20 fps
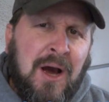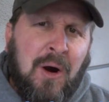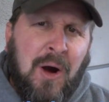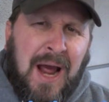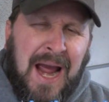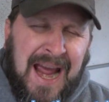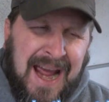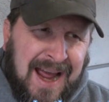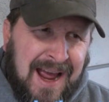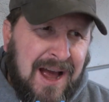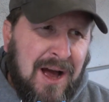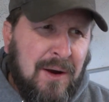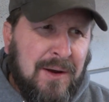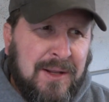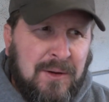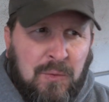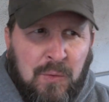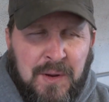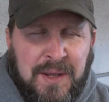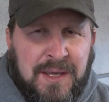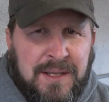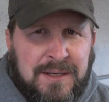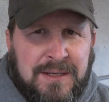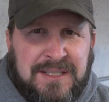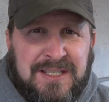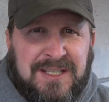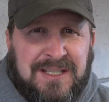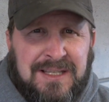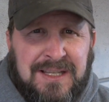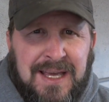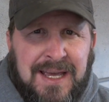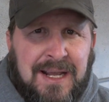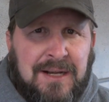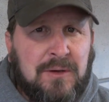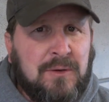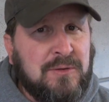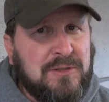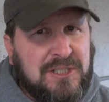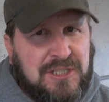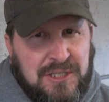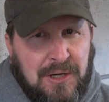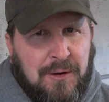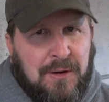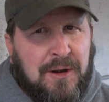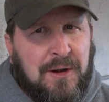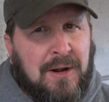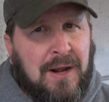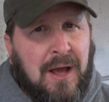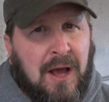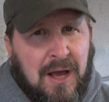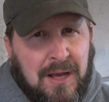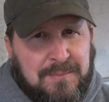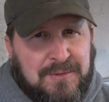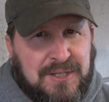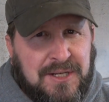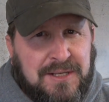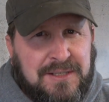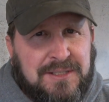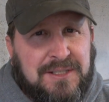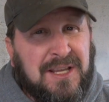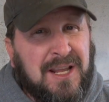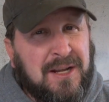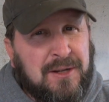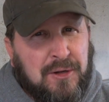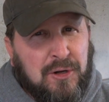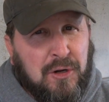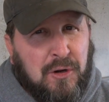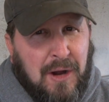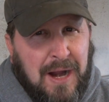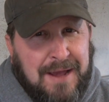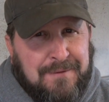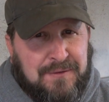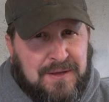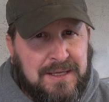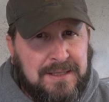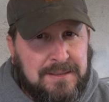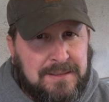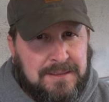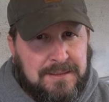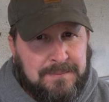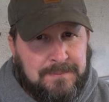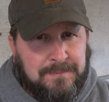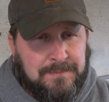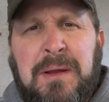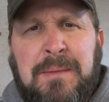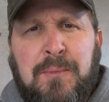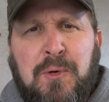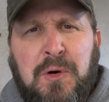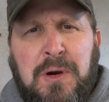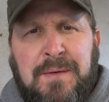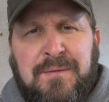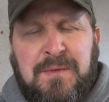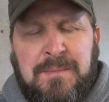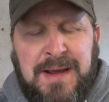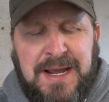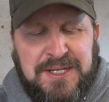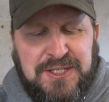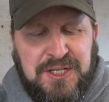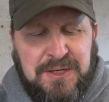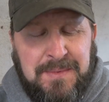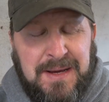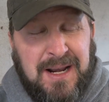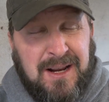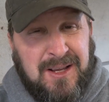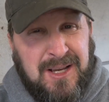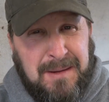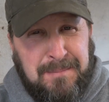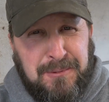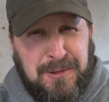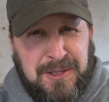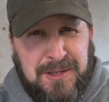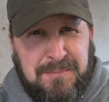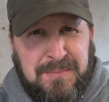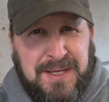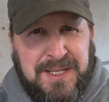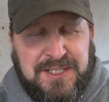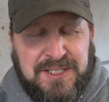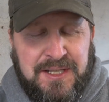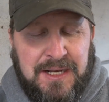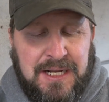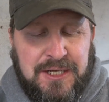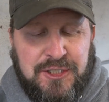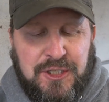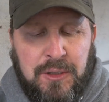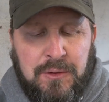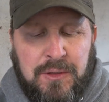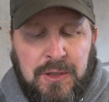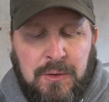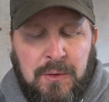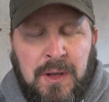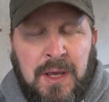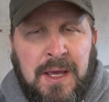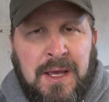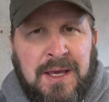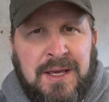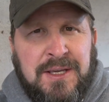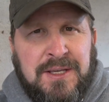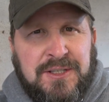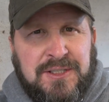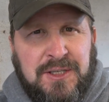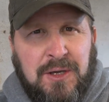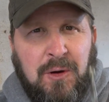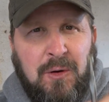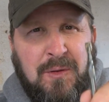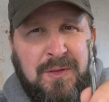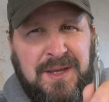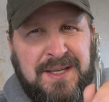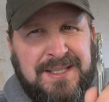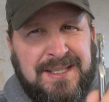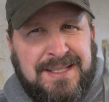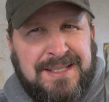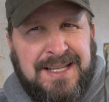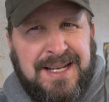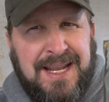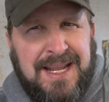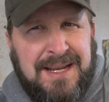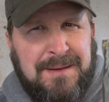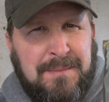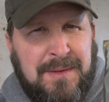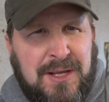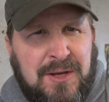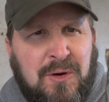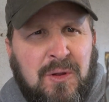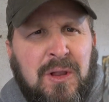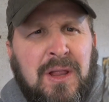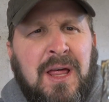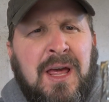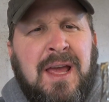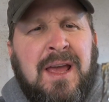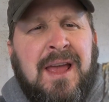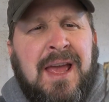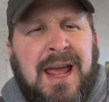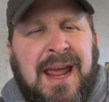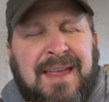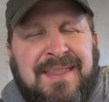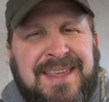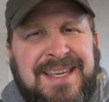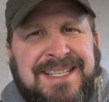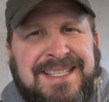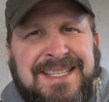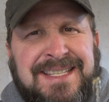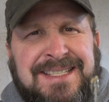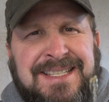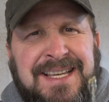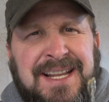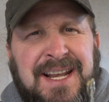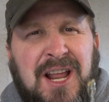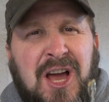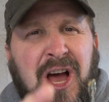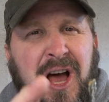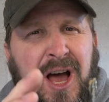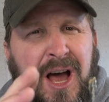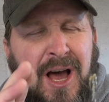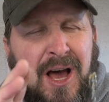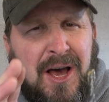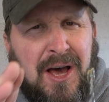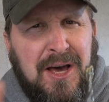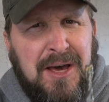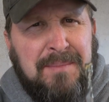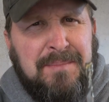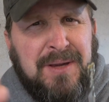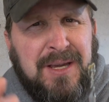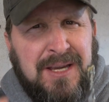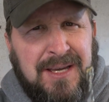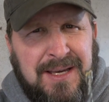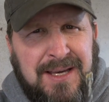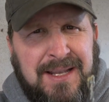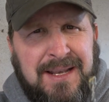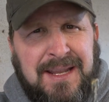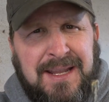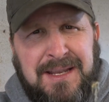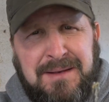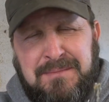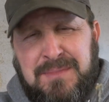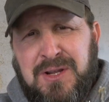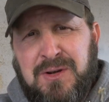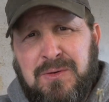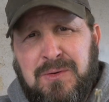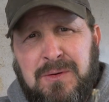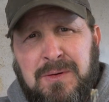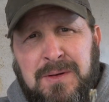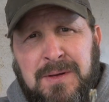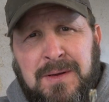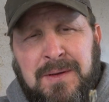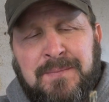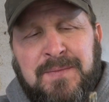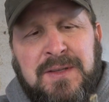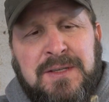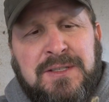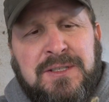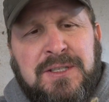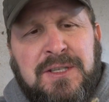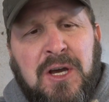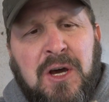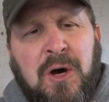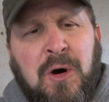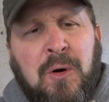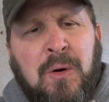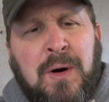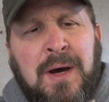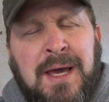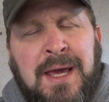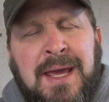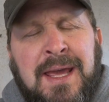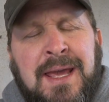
how and when to select on certain objects in your graphics. A bit more information about a couple of the bits that I showed you. So this is an end mill, and this is an upcut end mill. So